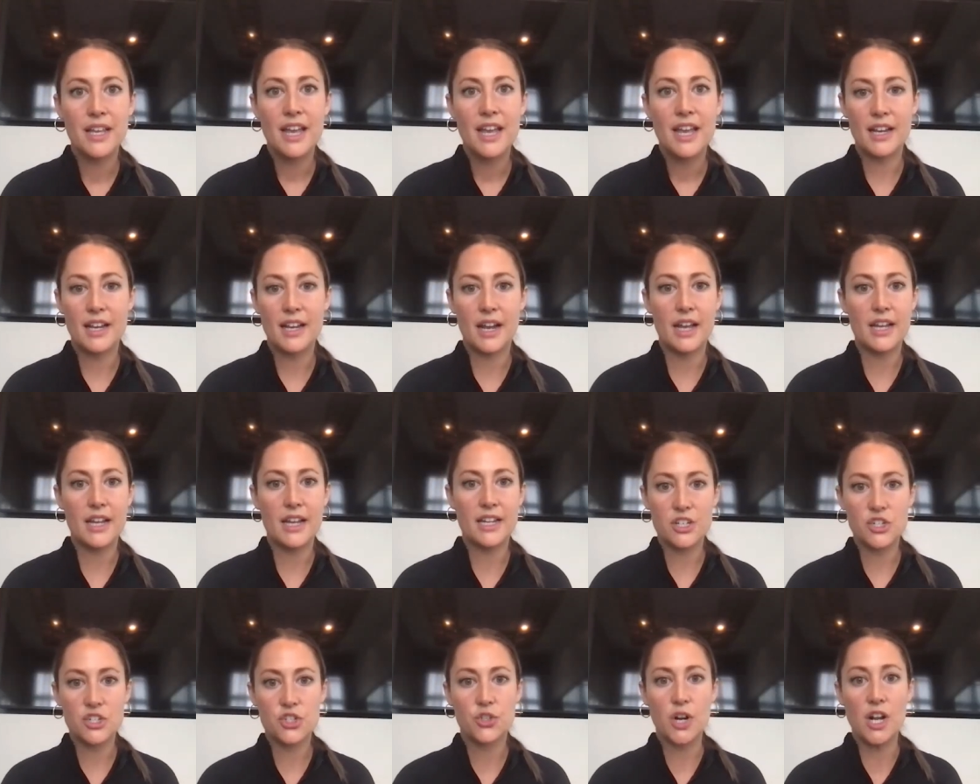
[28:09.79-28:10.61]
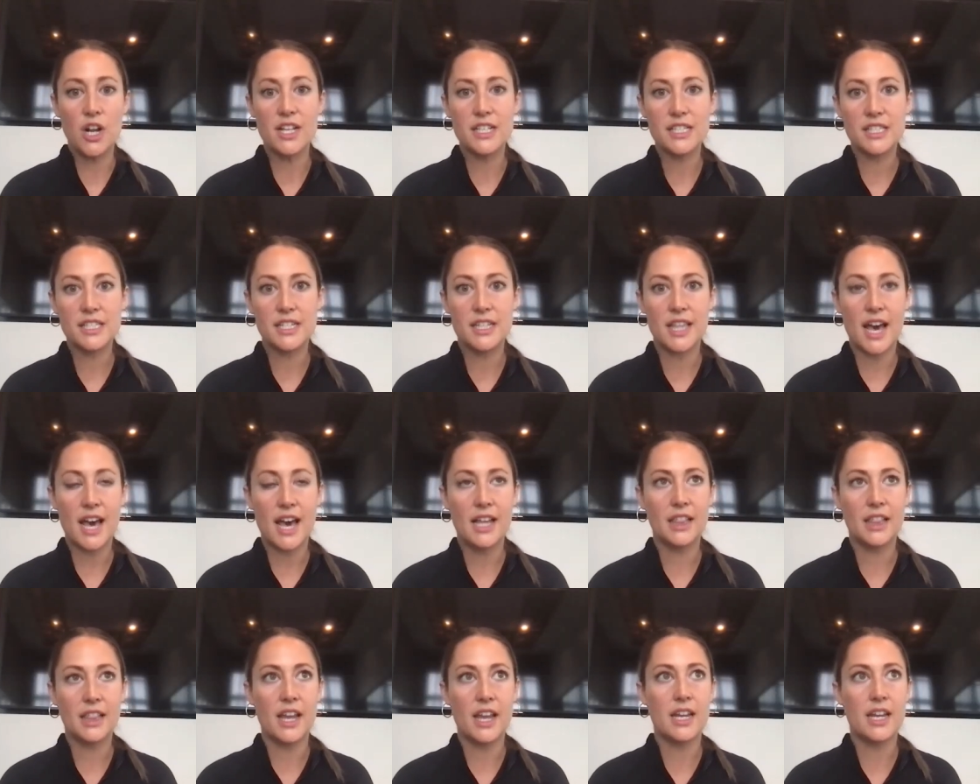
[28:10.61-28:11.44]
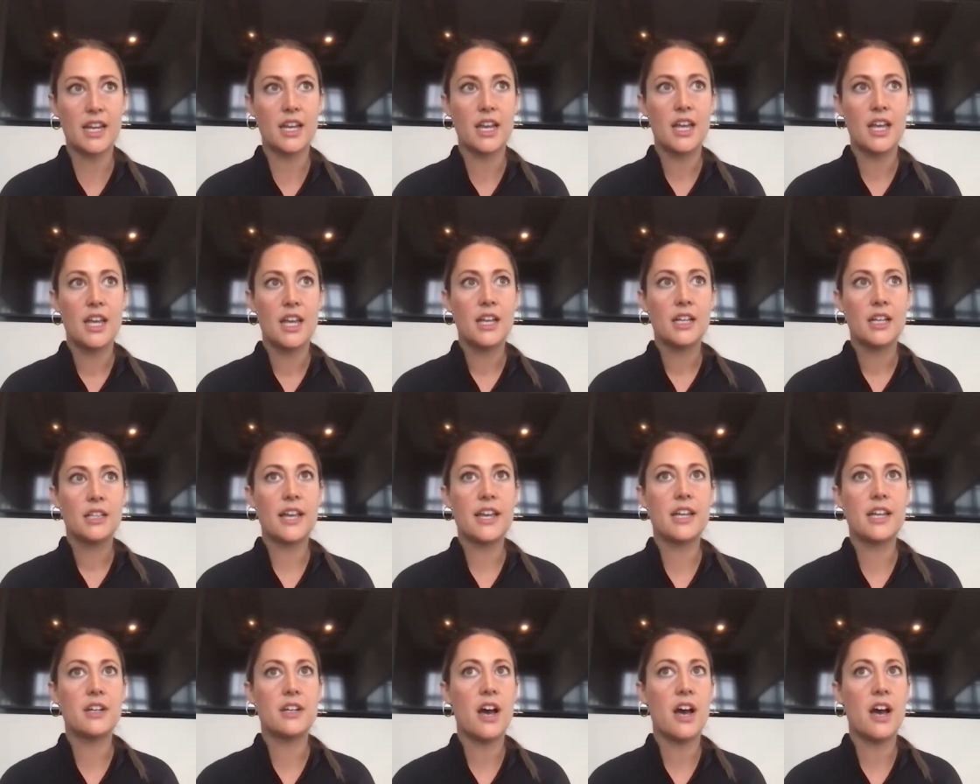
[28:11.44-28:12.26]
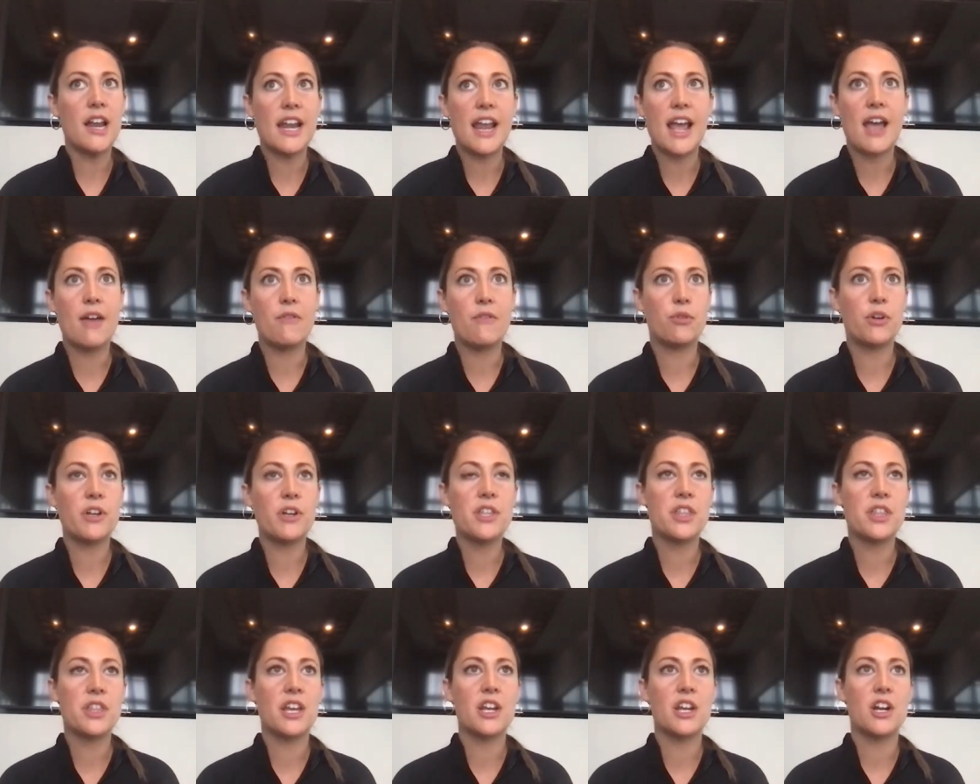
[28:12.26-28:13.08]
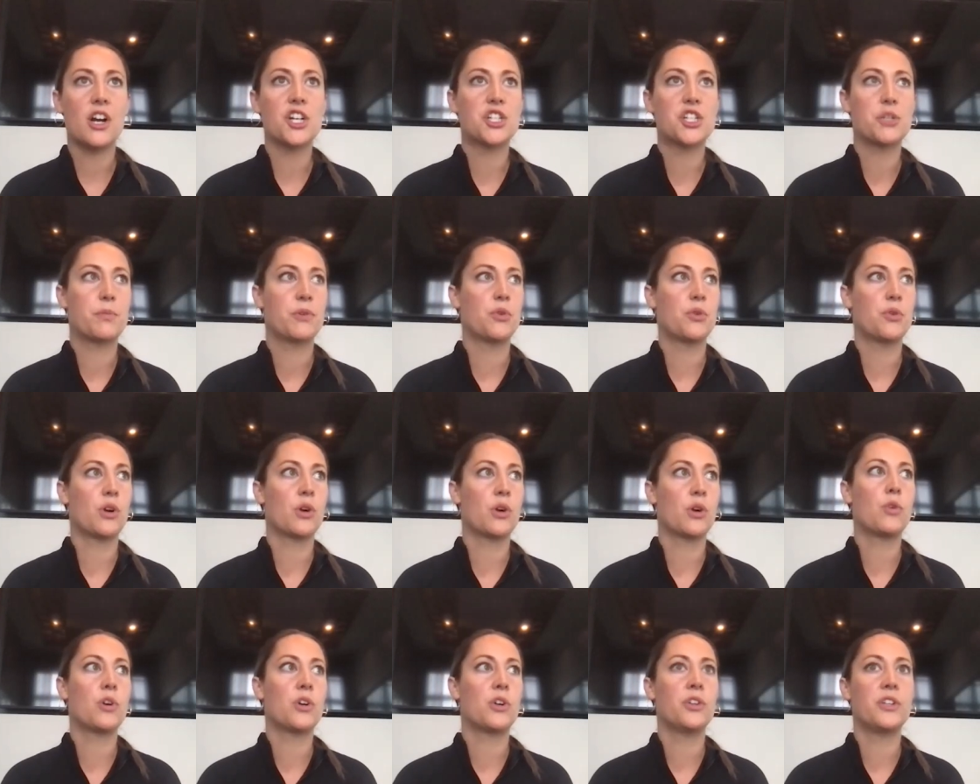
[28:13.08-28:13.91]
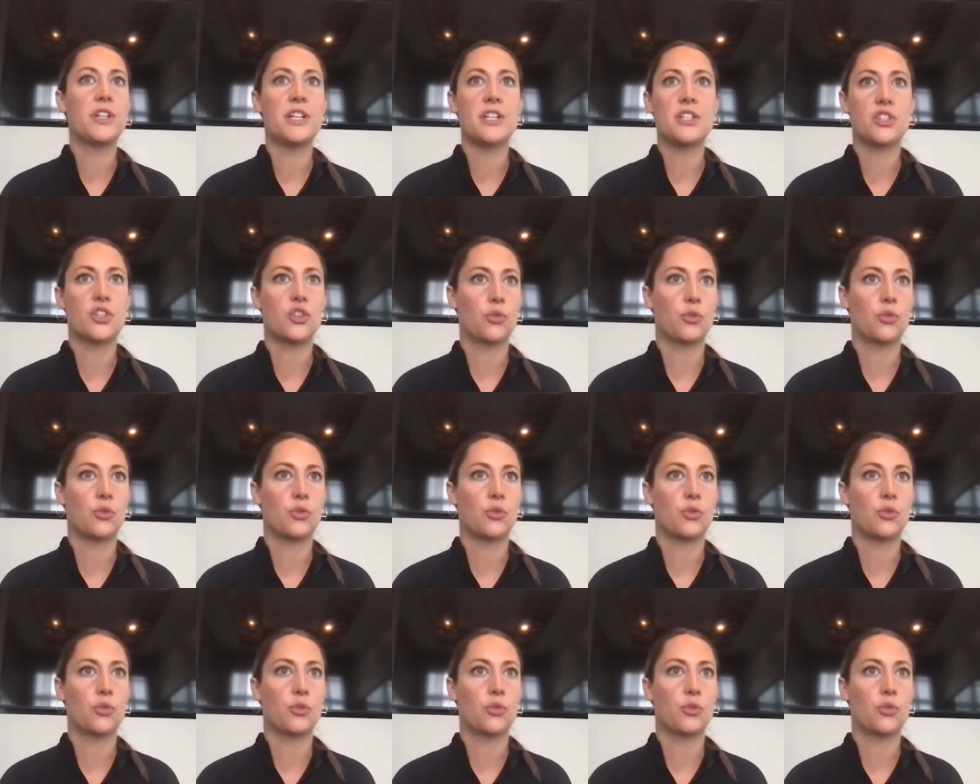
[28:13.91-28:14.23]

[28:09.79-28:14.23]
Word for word: And I yeah. can trust that like, like not everything in entrepreneur world is